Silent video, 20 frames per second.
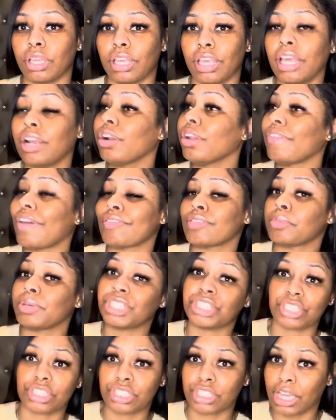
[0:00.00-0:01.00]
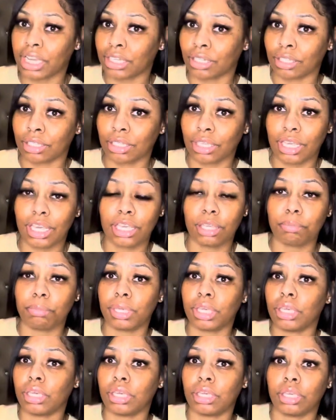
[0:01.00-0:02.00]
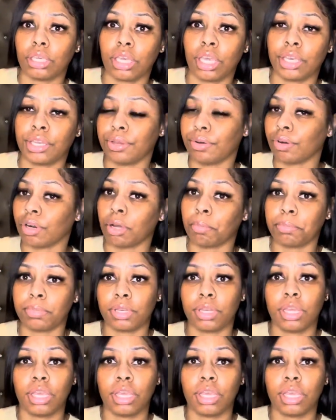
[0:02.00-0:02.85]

it don't even have to be just China. It can be in Europe.